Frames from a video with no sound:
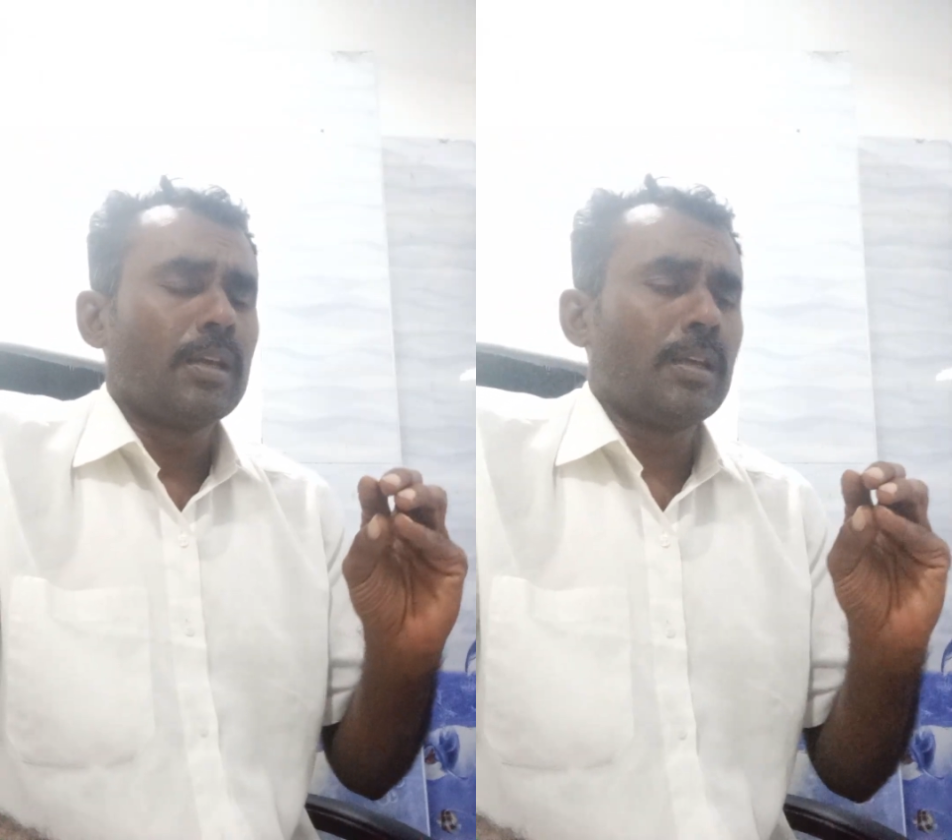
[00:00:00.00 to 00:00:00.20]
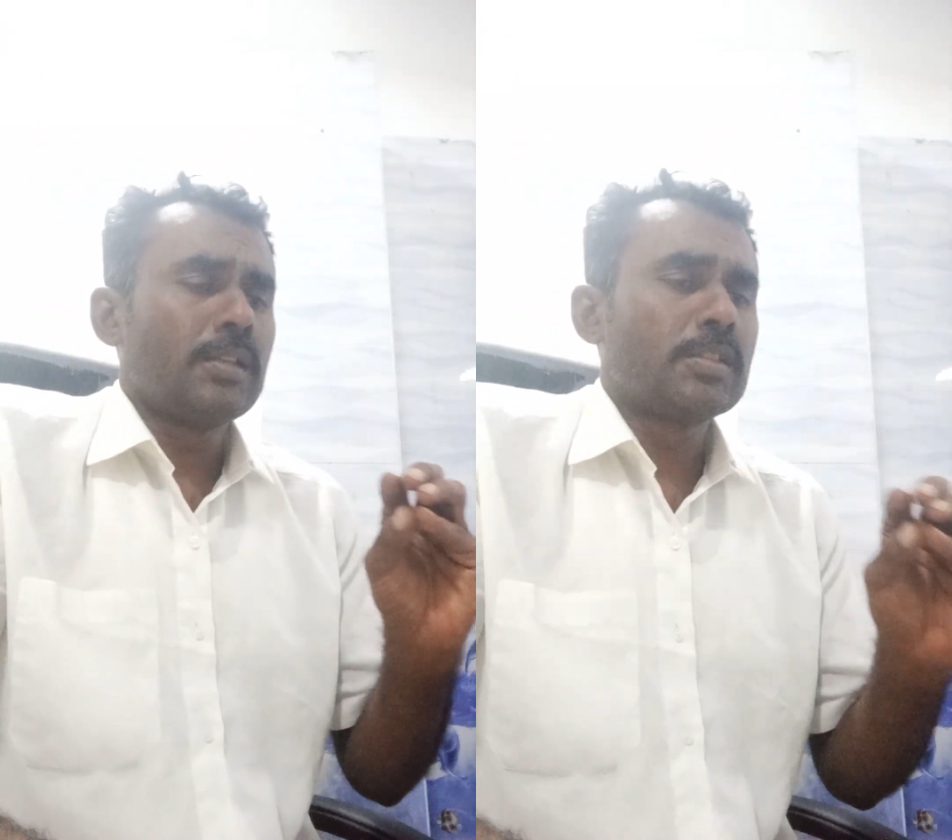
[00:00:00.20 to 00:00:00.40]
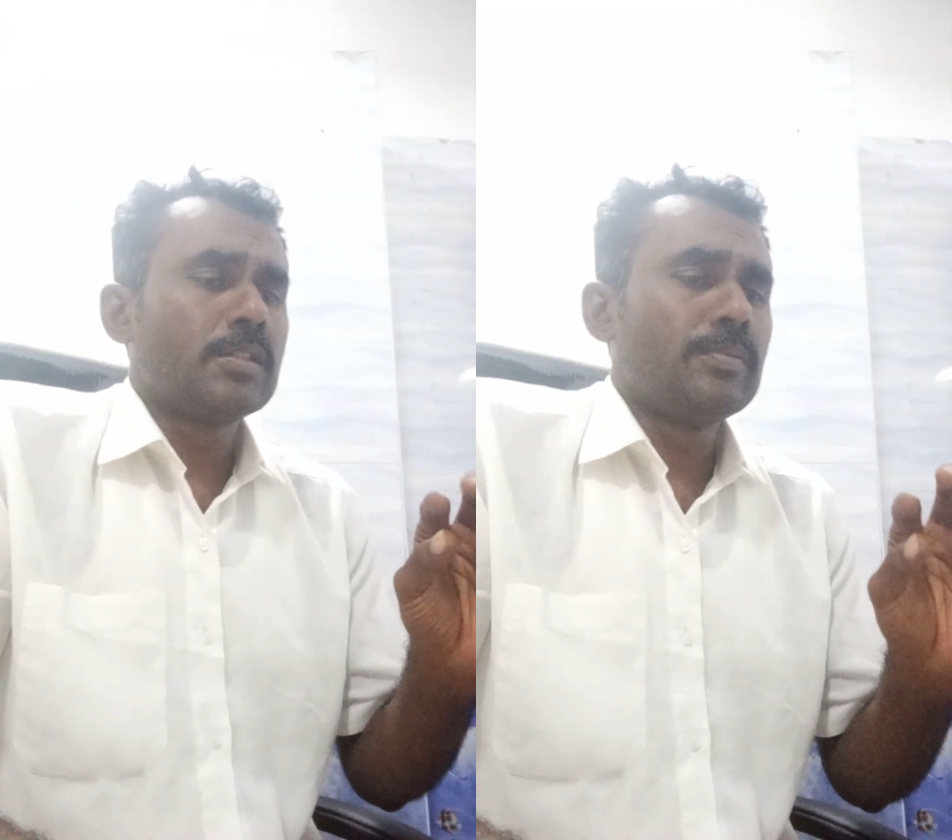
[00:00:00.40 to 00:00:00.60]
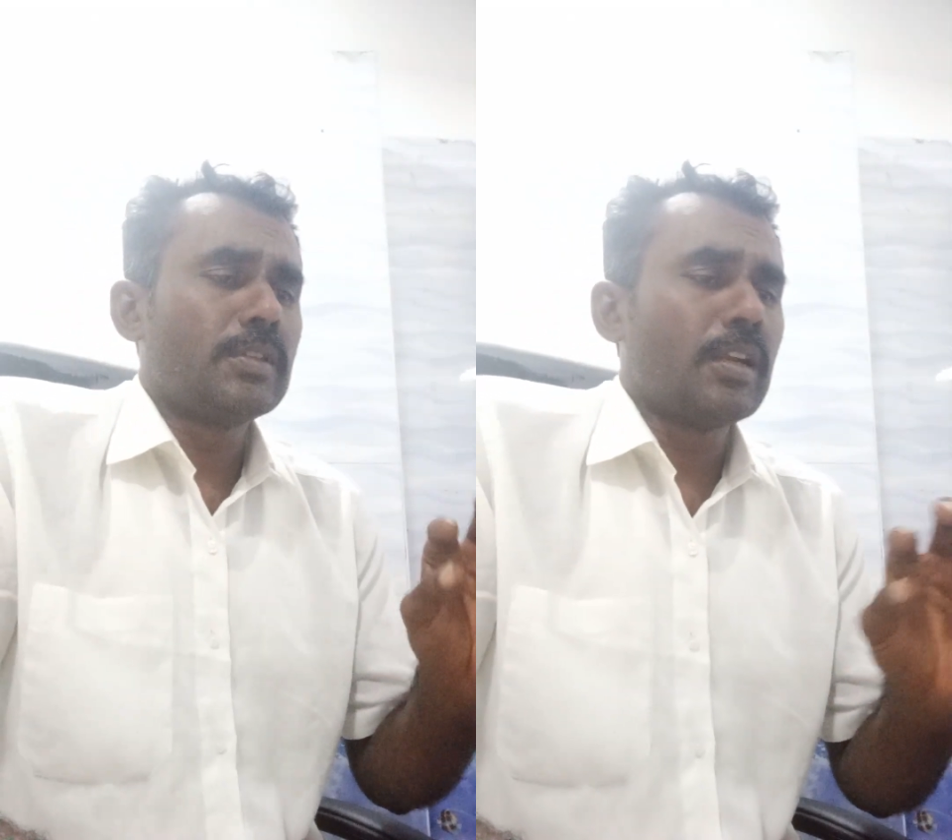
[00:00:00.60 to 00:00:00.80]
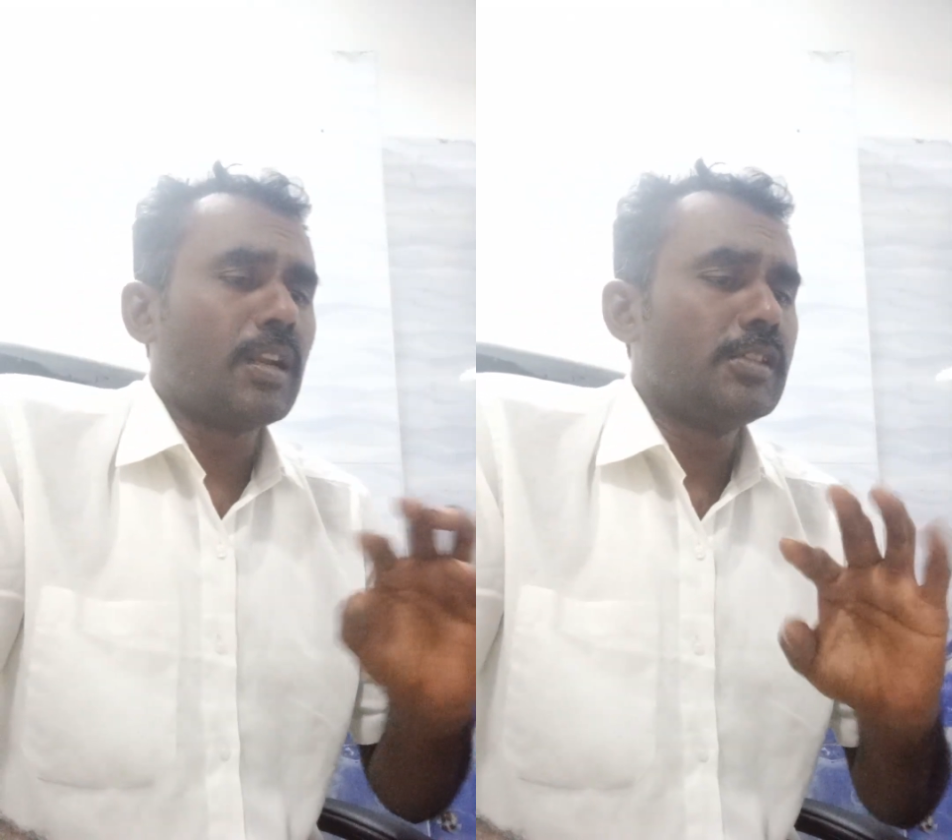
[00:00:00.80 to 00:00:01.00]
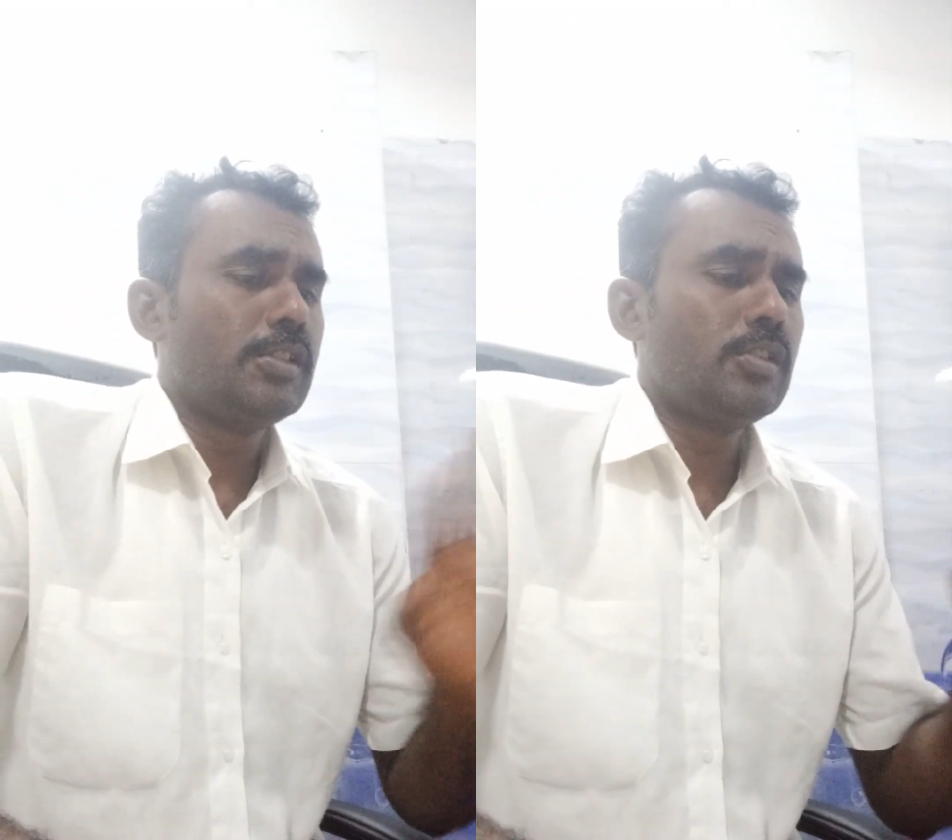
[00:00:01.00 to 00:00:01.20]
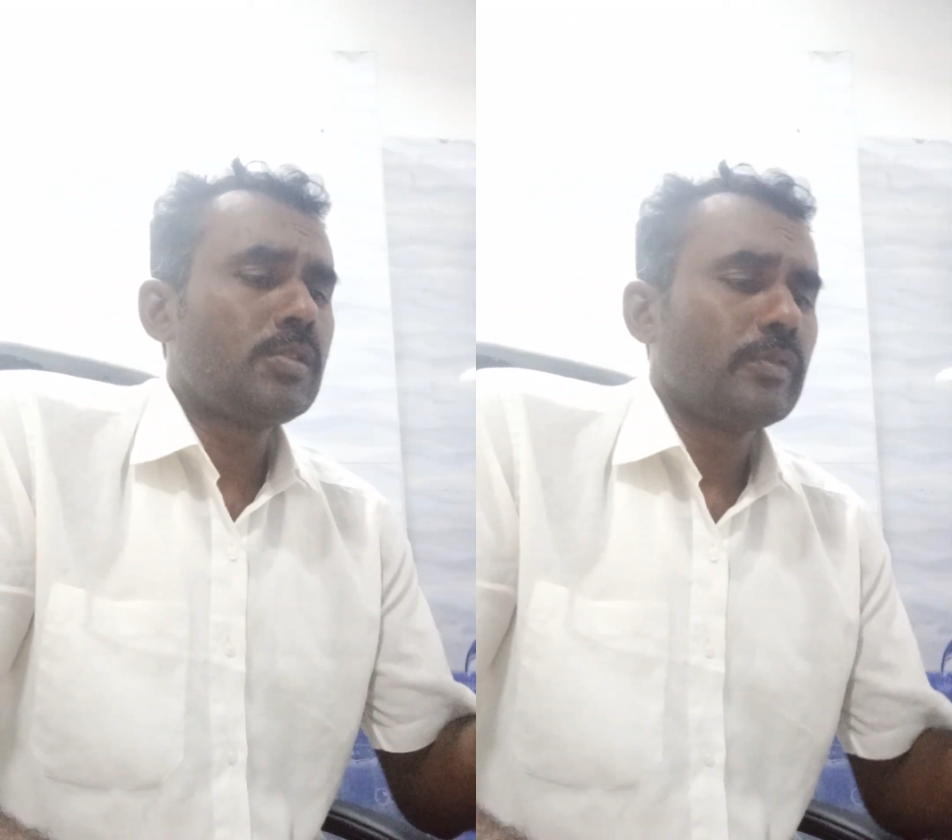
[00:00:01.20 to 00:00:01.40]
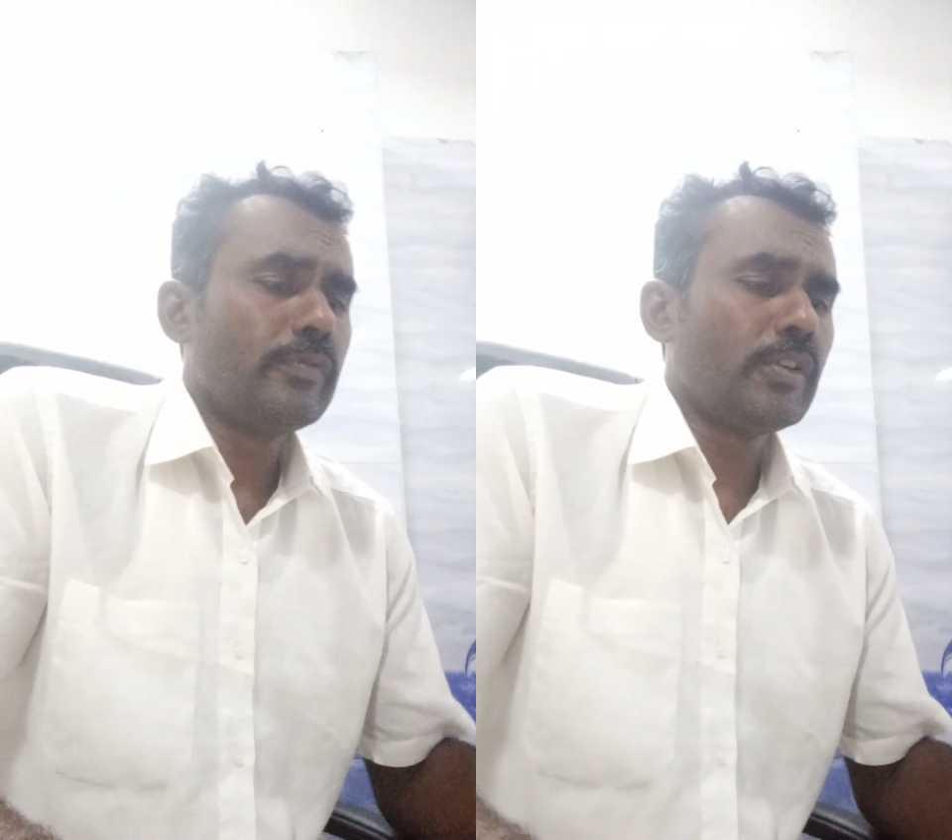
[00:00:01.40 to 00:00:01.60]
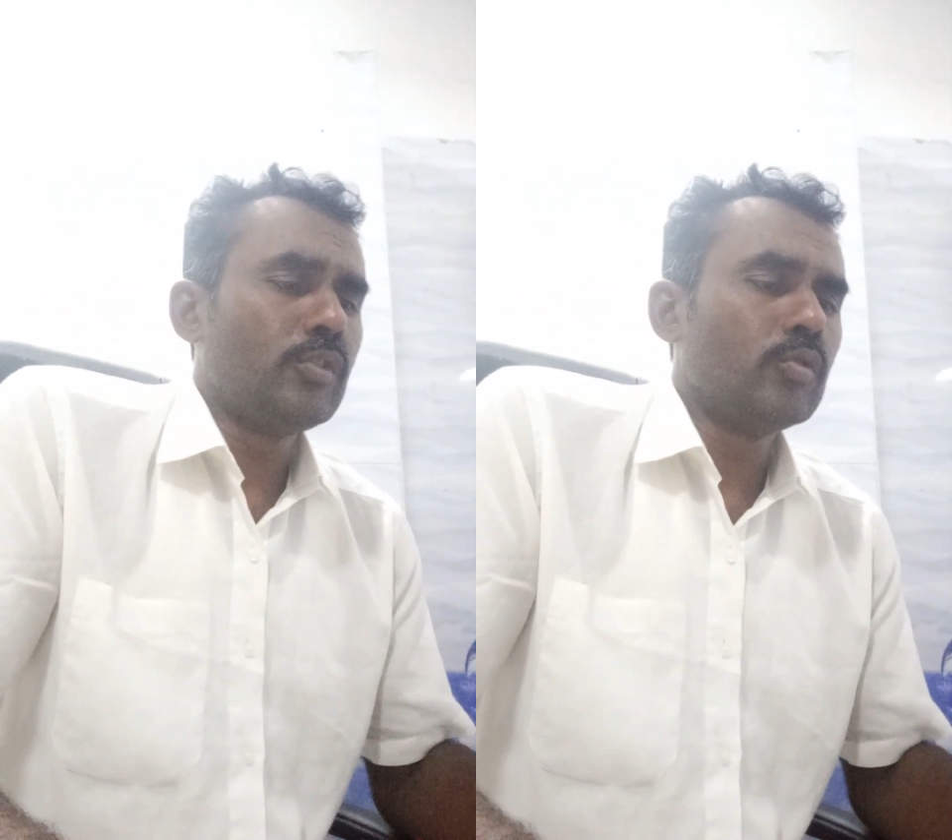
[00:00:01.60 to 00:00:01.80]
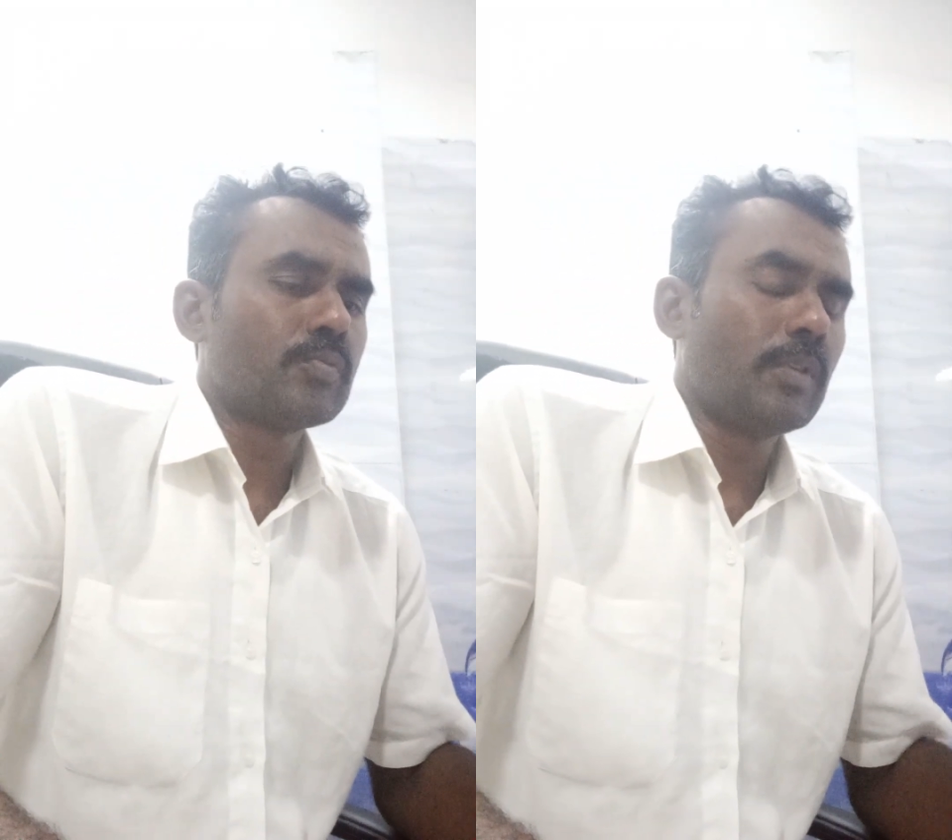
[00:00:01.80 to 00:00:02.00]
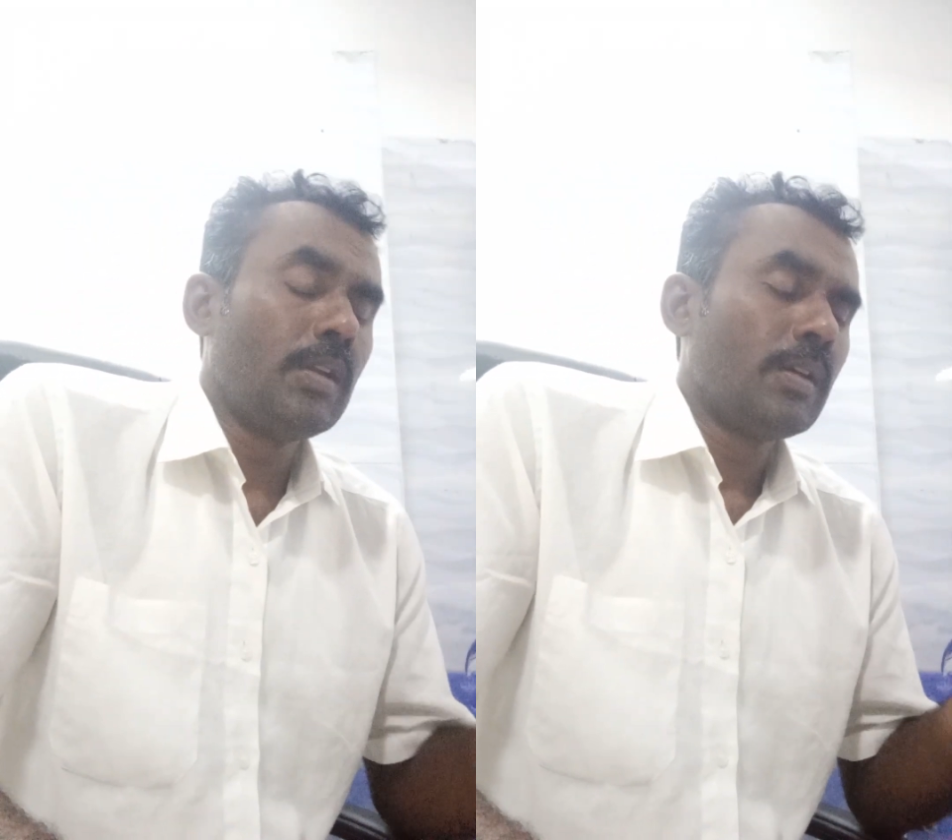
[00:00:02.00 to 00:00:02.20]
research methodology is very useful.